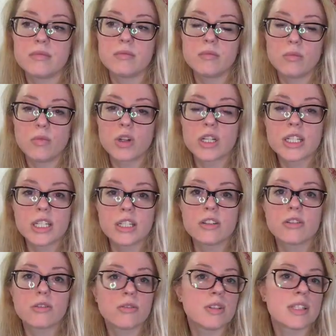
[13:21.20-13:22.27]
working
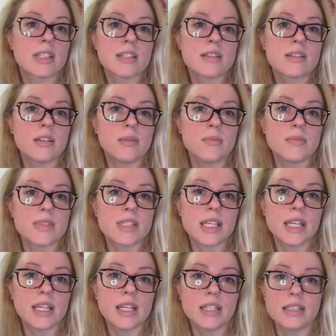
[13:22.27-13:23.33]
through the systems
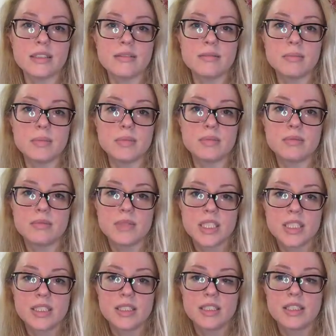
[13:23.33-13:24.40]
and
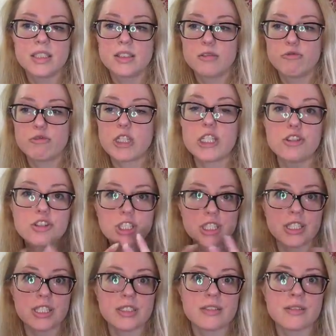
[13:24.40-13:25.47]
changing
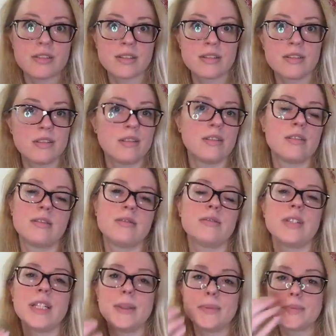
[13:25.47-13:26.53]
things,
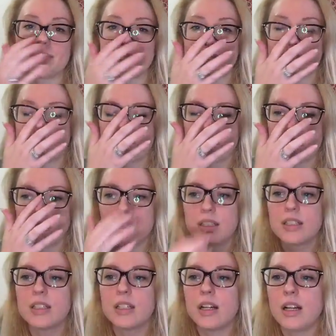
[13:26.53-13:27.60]
right?
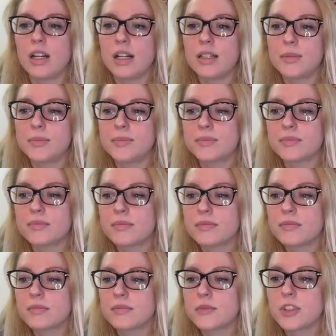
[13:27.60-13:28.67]

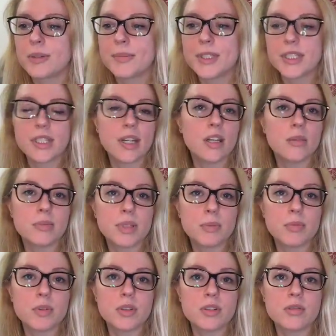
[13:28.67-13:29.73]
So I'm here to help
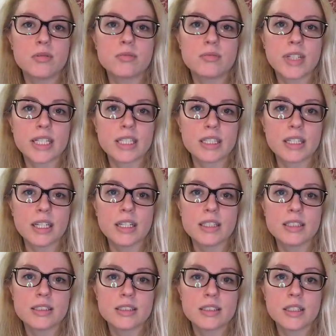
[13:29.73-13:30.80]
people
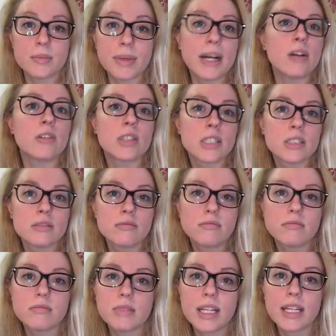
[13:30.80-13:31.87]
recognize their power
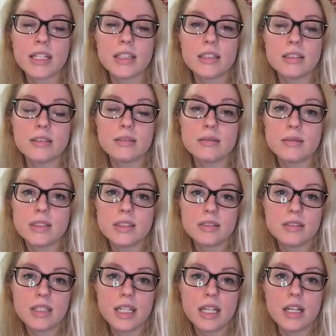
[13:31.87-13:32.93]
and
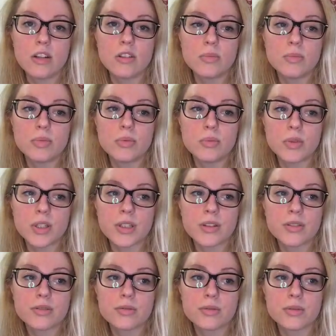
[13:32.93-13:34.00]
help work
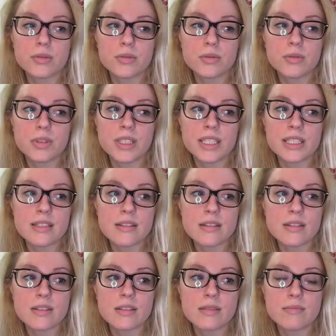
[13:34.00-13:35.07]
through
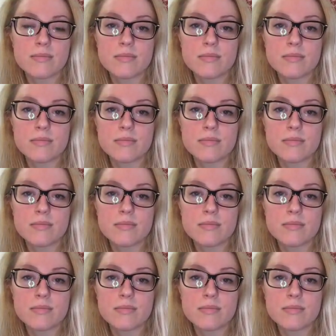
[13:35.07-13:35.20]
this